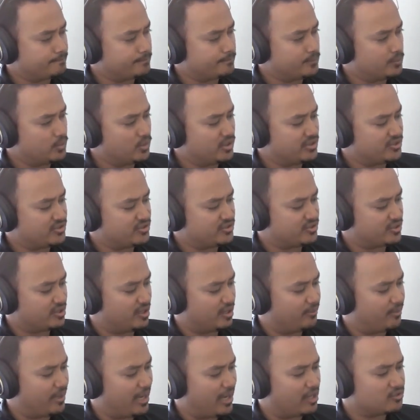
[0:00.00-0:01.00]
was
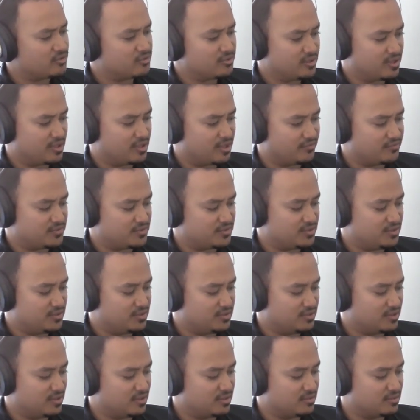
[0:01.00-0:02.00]
a pattern that I've
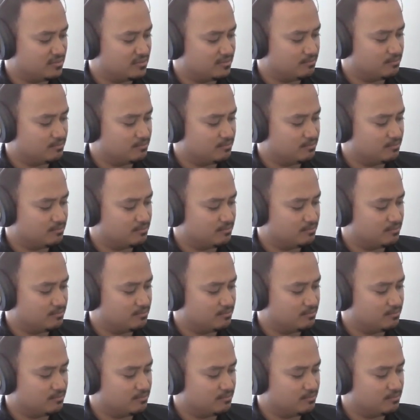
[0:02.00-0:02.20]
seen in